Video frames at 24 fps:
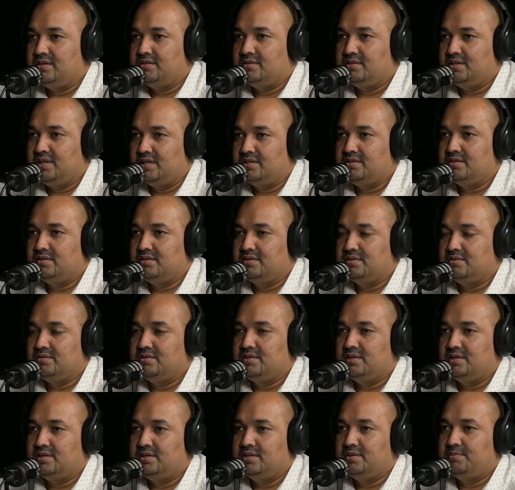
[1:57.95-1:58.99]
So that's also
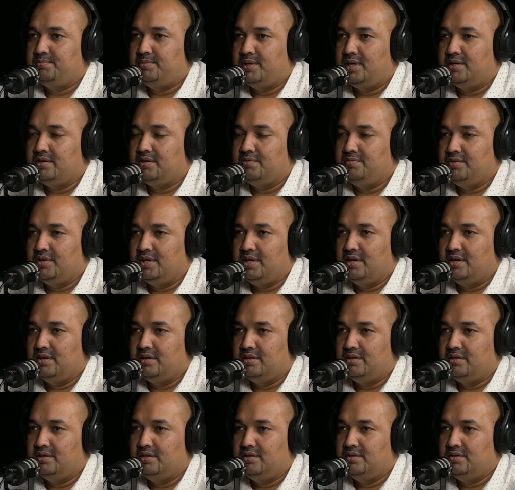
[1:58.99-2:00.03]
a part of your
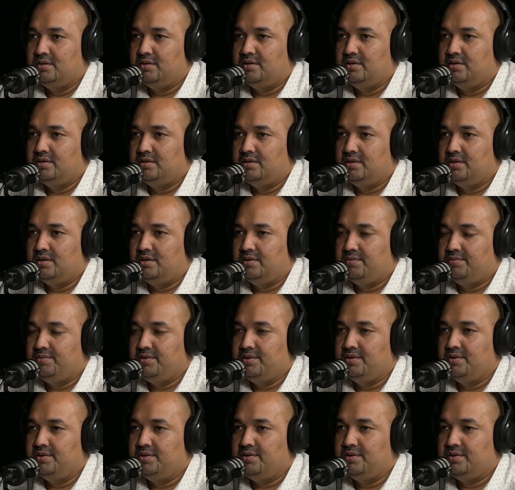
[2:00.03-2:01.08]
of
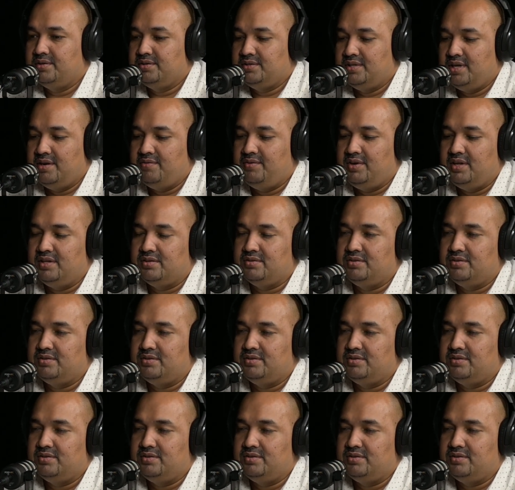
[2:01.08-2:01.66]
your safety.